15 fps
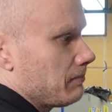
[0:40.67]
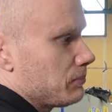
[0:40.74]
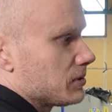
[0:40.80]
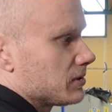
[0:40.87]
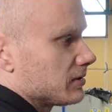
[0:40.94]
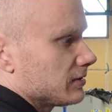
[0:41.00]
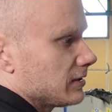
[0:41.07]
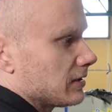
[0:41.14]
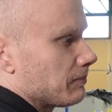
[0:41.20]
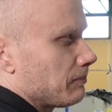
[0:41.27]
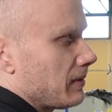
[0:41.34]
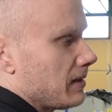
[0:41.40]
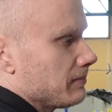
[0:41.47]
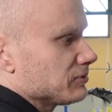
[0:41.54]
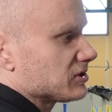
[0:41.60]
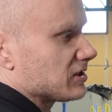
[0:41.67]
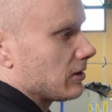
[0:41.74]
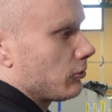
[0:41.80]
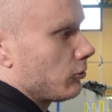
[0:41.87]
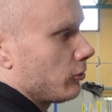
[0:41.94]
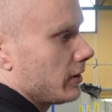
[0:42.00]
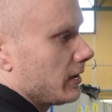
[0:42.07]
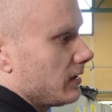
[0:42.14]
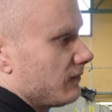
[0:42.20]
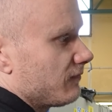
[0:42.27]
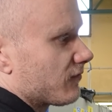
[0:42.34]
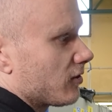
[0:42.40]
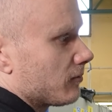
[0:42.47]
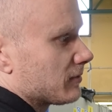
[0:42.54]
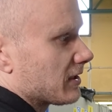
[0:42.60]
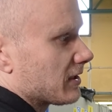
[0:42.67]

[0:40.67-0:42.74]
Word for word: Would it even work like that?